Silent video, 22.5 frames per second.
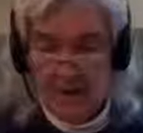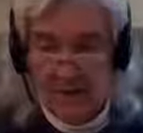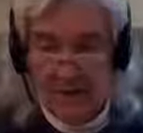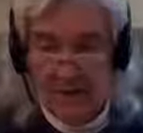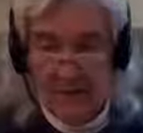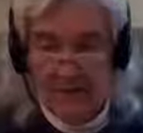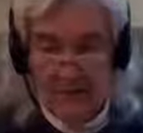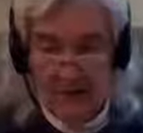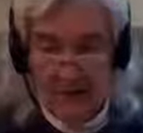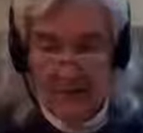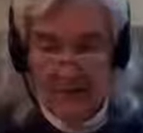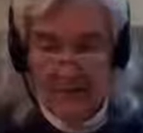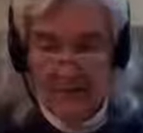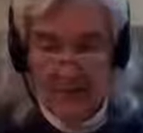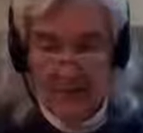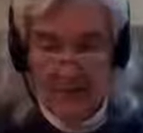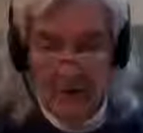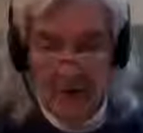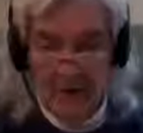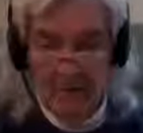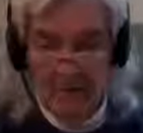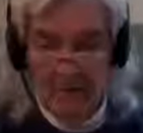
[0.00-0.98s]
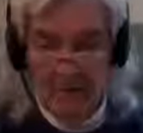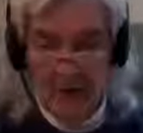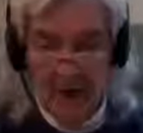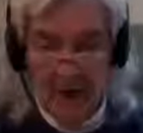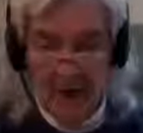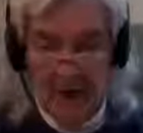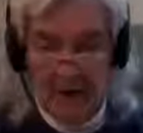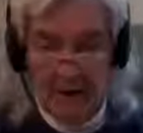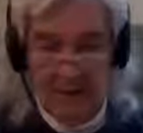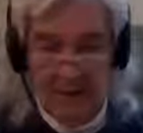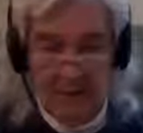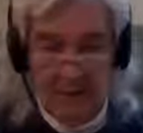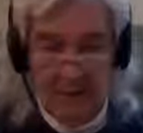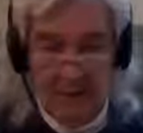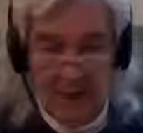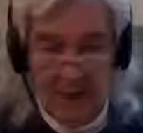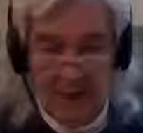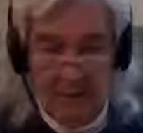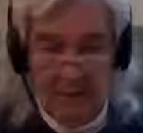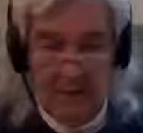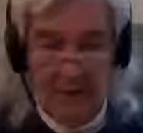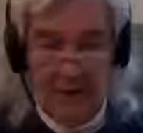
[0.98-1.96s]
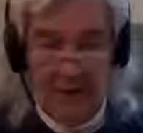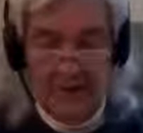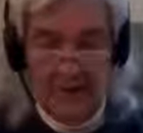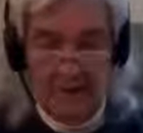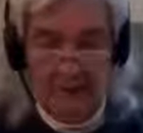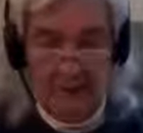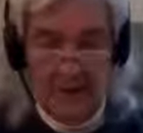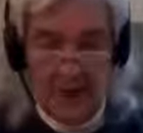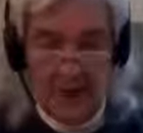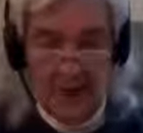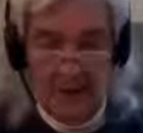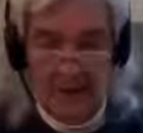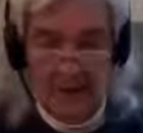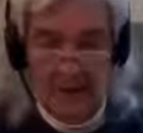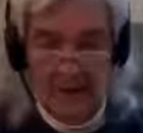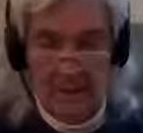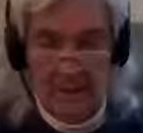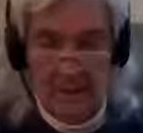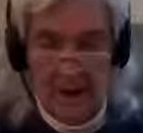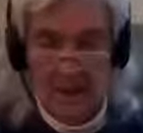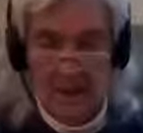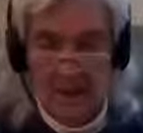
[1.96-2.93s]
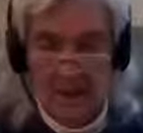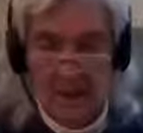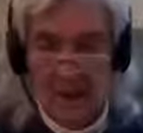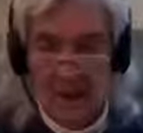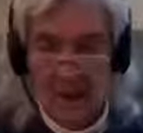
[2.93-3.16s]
deviate from my peace of mind and